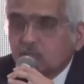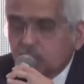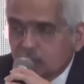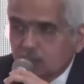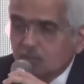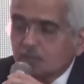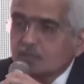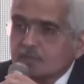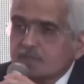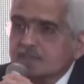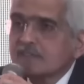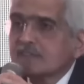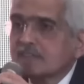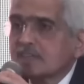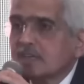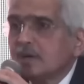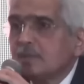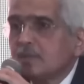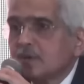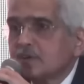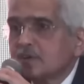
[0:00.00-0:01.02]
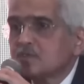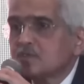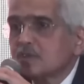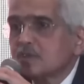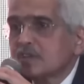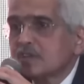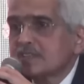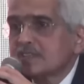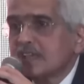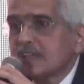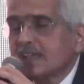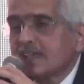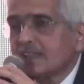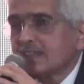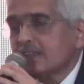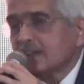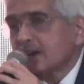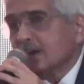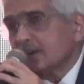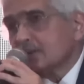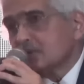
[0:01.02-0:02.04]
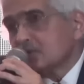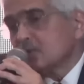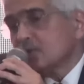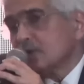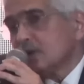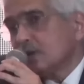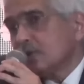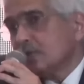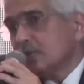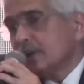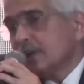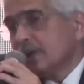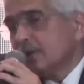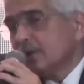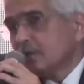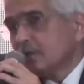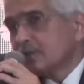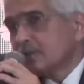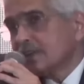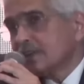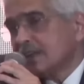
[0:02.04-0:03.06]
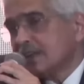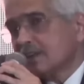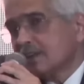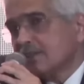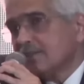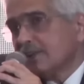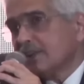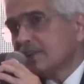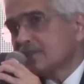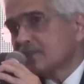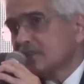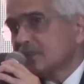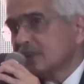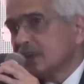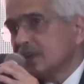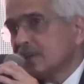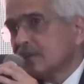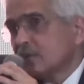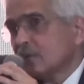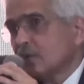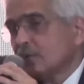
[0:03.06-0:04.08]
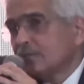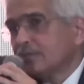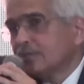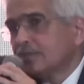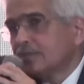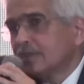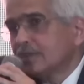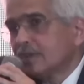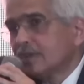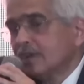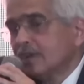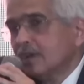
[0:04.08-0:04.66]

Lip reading: you use the term Arjuna's eye. The Arjuna only looks at inflation and growth.